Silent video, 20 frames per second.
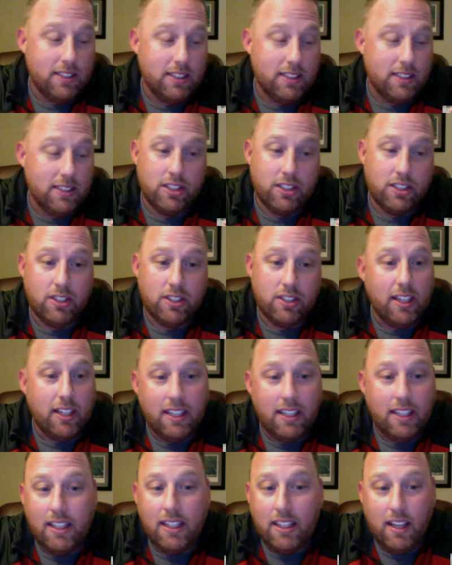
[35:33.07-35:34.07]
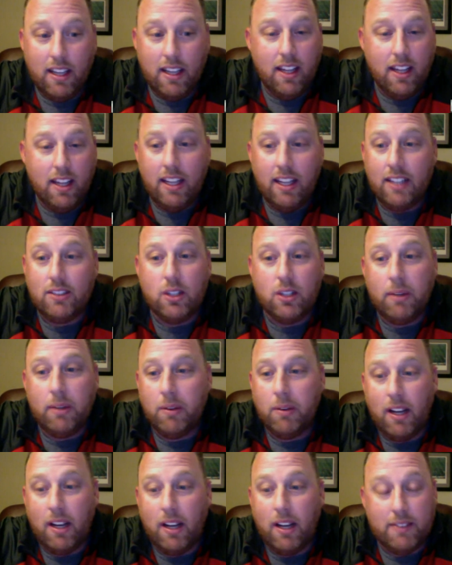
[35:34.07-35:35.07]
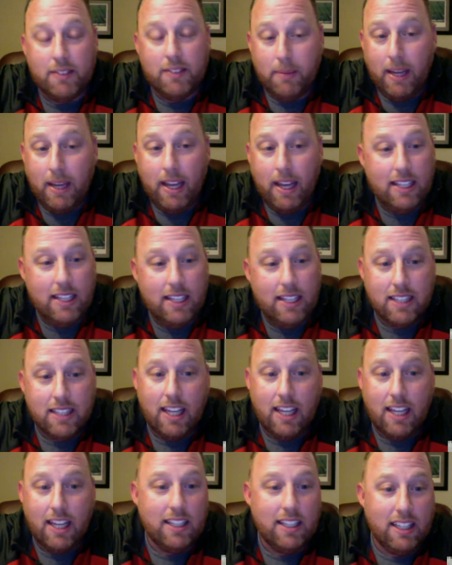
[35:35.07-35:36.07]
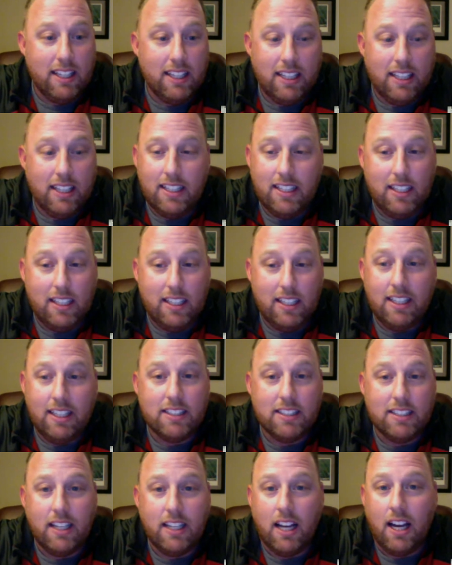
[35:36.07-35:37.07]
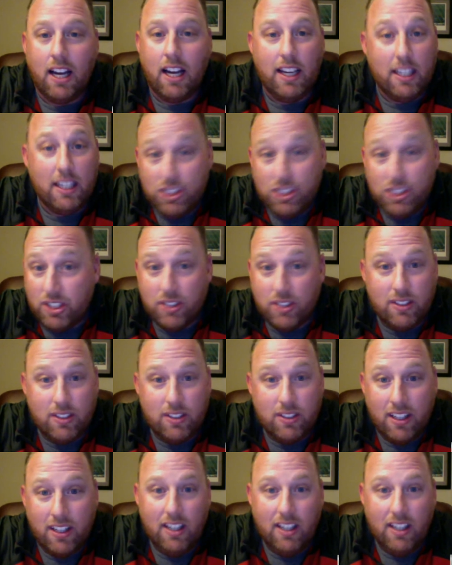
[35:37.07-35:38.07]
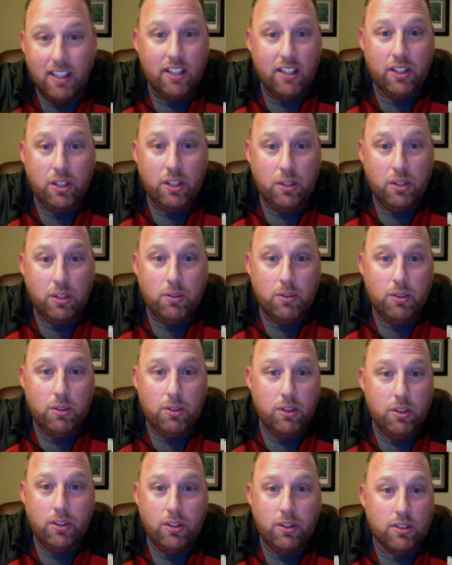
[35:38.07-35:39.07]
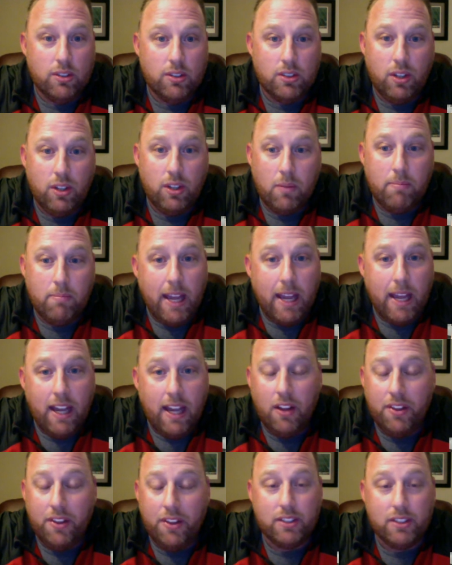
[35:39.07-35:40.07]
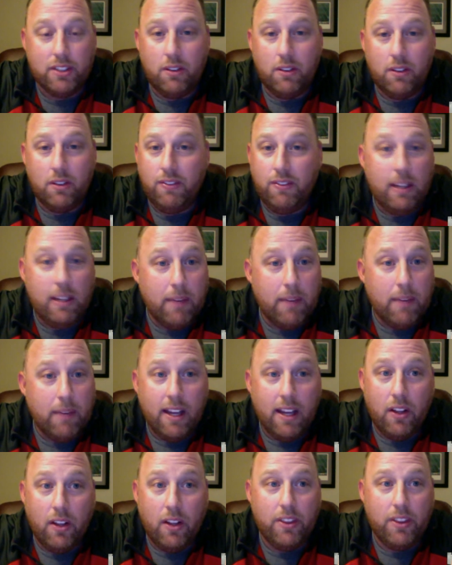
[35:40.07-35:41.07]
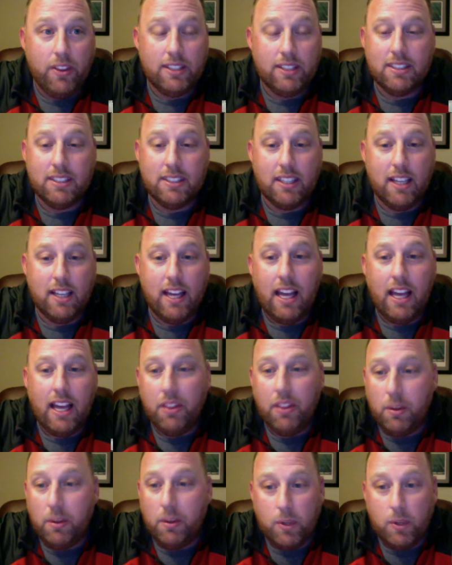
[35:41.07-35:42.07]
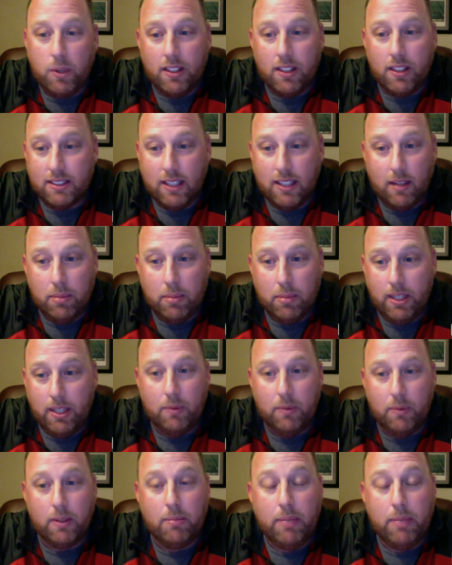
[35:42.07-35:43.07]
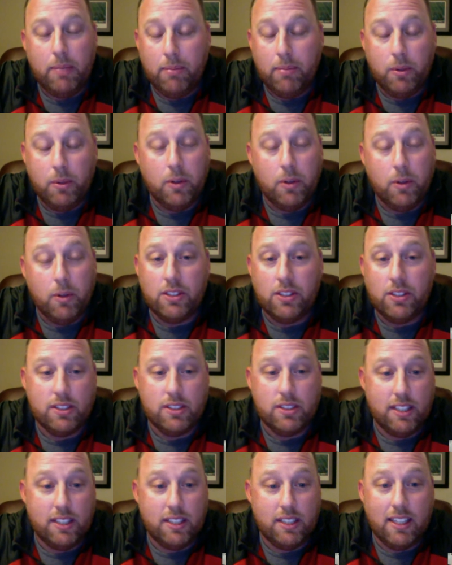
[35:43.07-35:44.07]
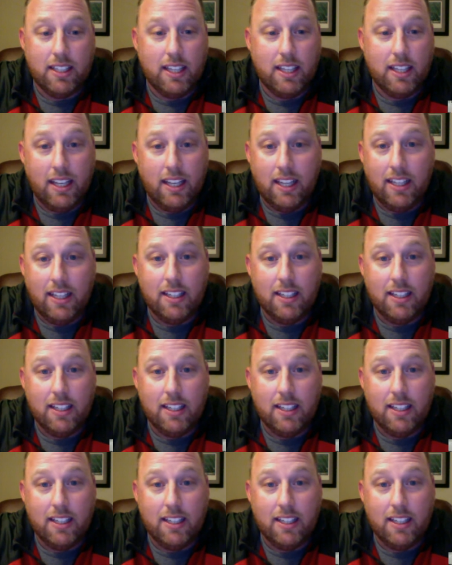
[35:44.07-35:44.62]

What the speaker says: industry. And he told me right off the bat, he's like, it is a non-issue. There's no male, there's no female. This is a health and wellness company with people who are interested in getting